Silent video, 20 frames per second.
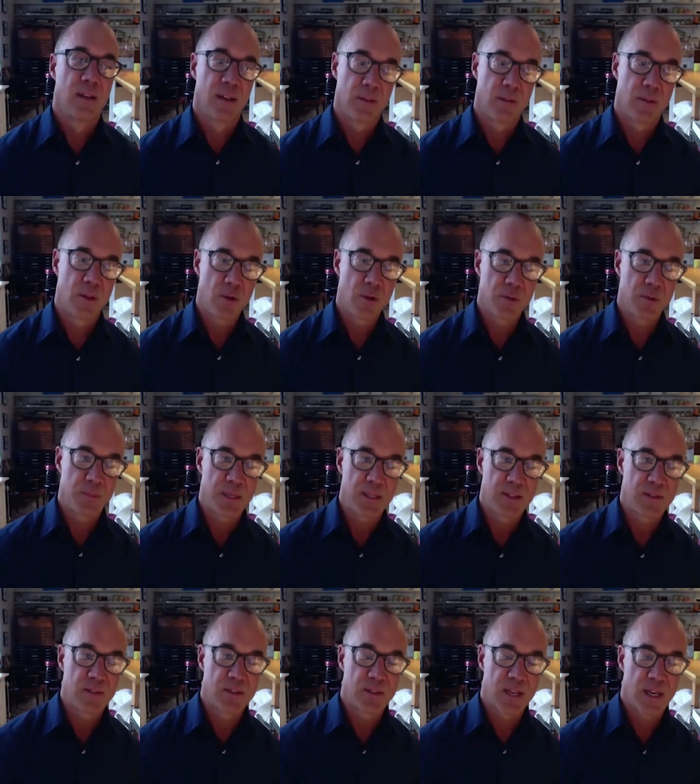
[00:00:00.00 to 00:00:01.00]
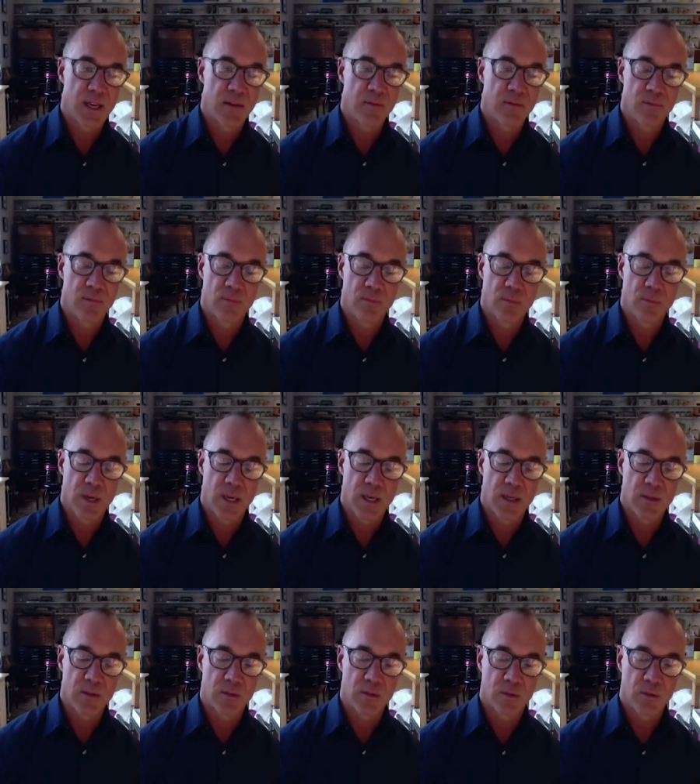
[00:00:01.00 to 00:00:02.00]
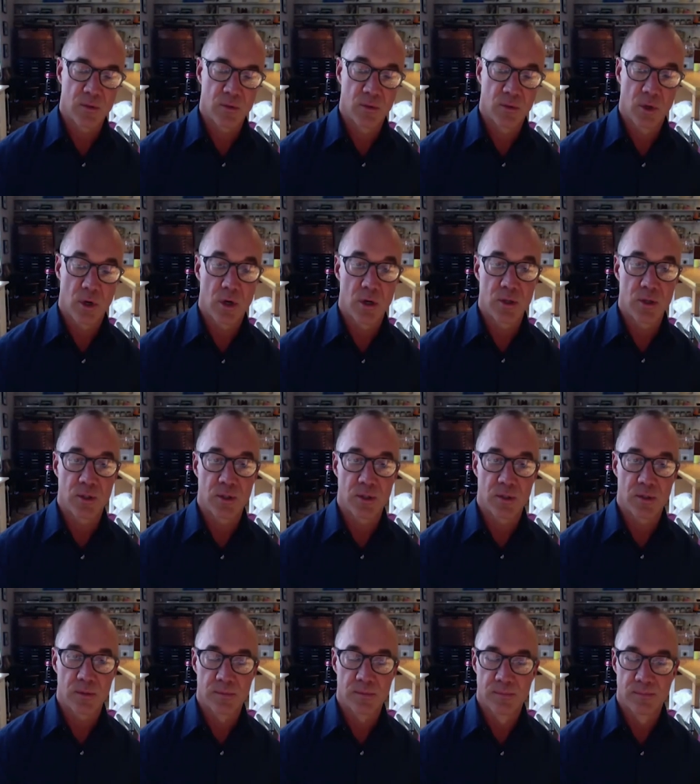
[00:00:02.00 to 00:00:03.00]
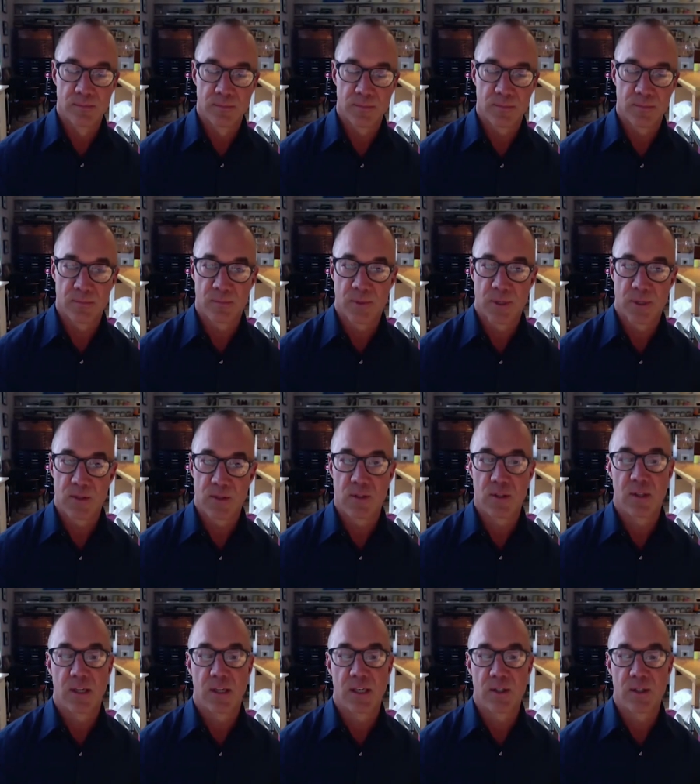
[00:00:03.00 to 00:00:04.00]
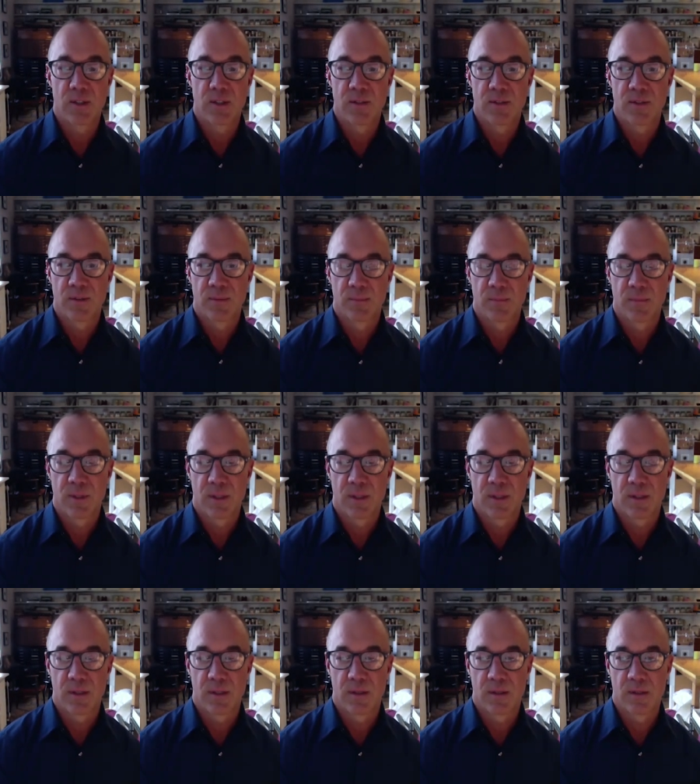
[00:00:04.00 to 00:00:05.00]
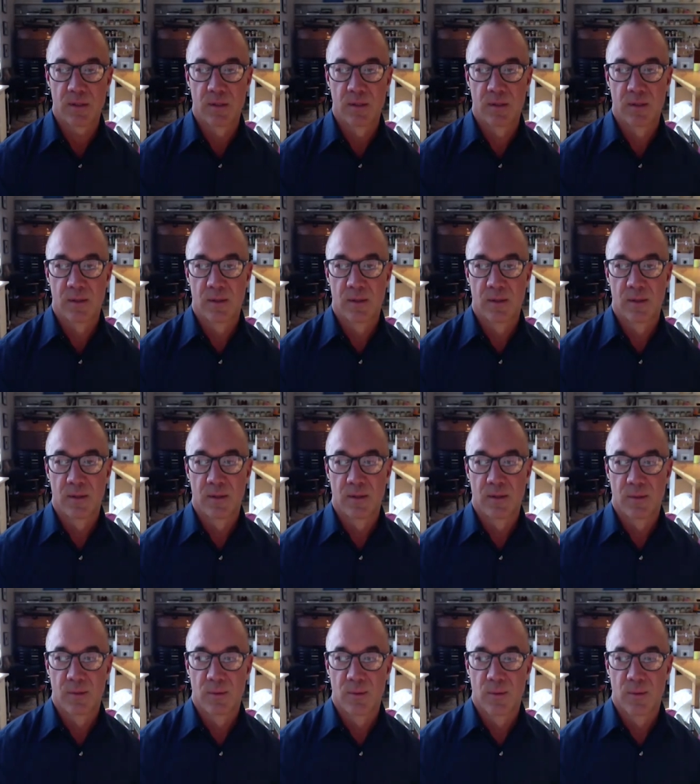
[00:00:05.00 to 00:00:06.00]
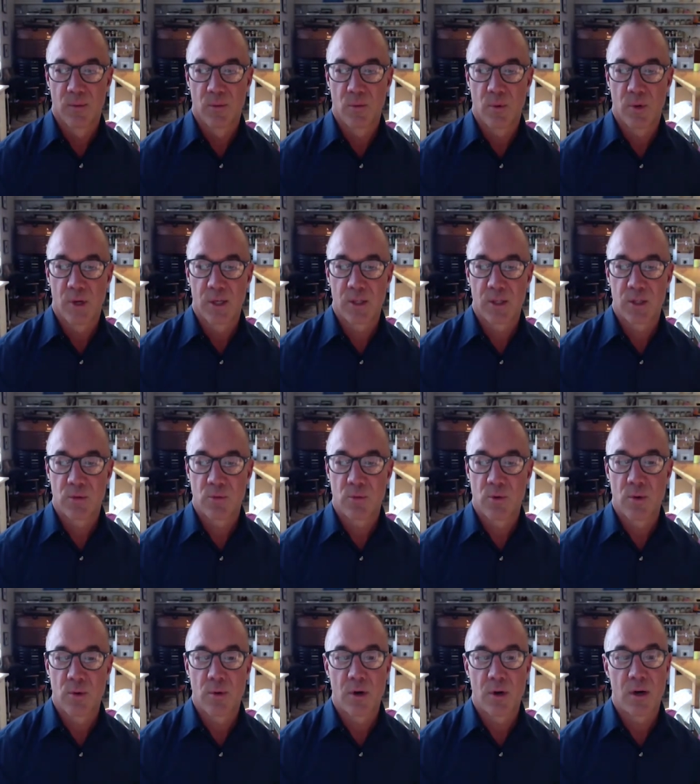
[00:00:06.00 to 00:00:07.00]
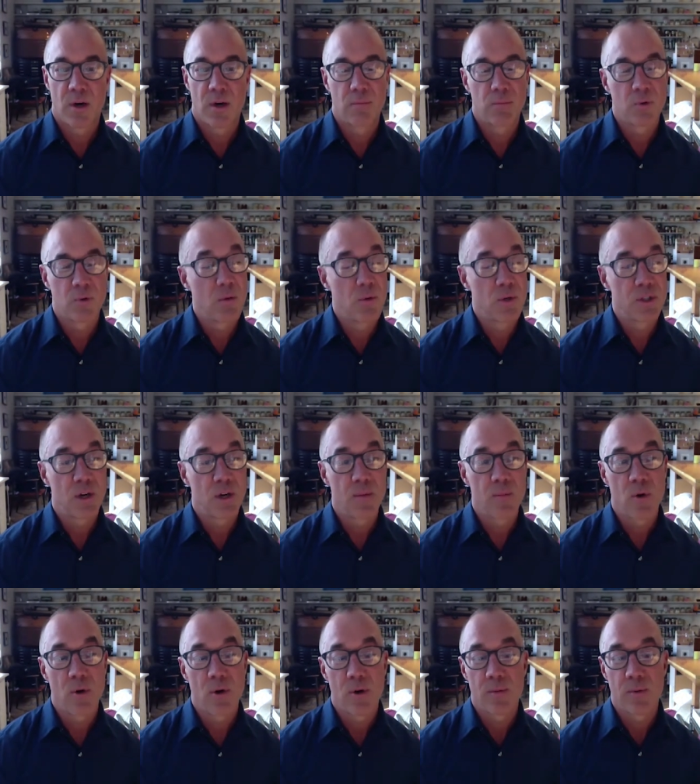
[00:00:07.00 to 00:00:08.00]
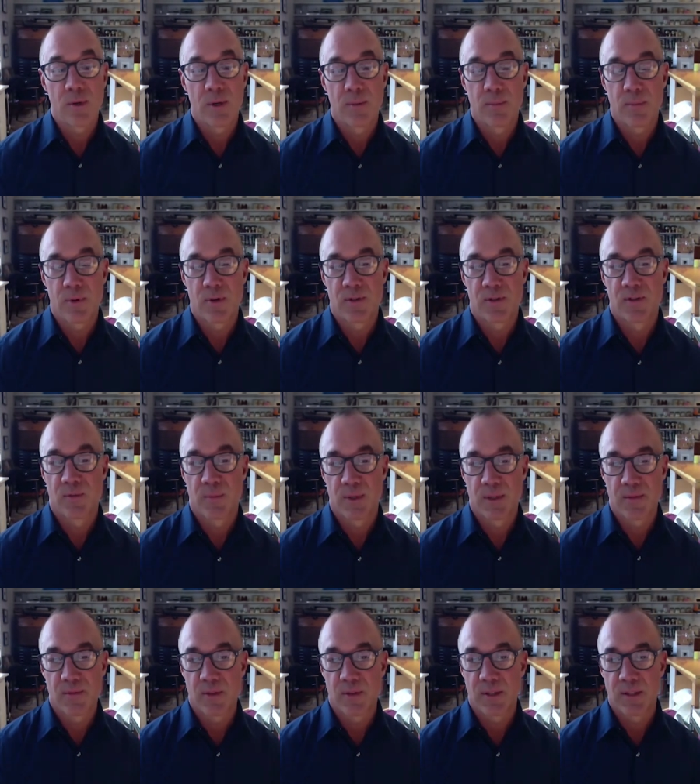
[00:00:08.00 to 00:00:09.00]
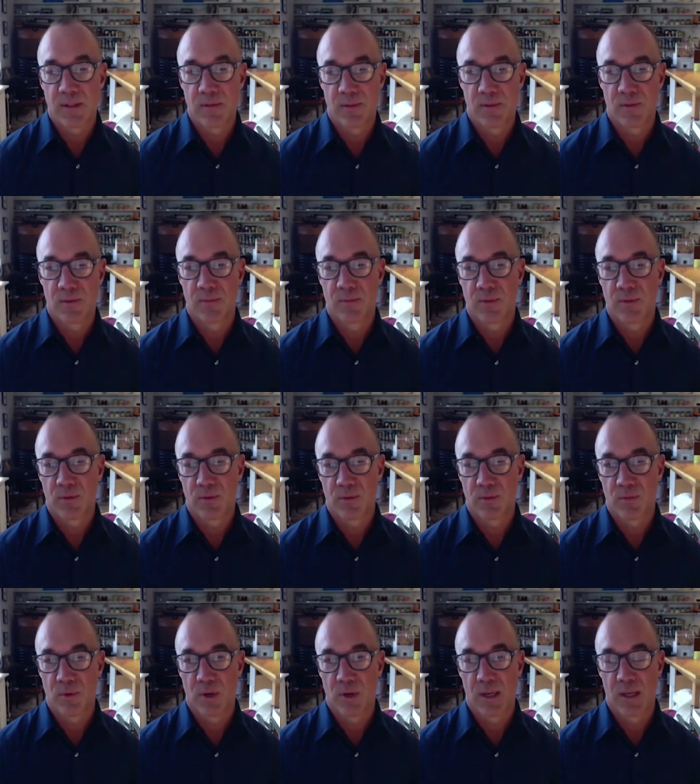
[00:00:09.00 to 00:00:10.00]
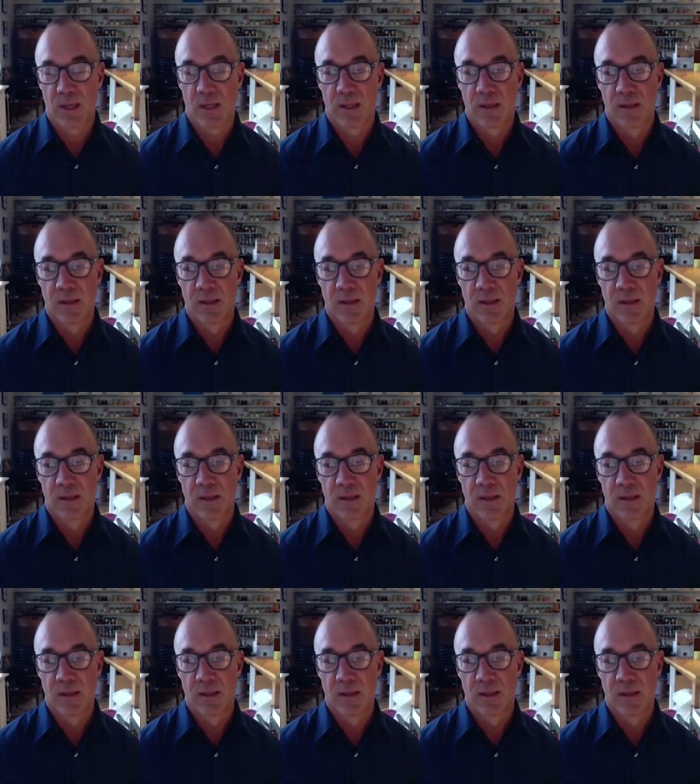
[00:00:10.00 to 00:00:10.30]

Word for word: And those pieces gave way to larger installations, uh, which were are which are more immersive, but in a very different sort of way.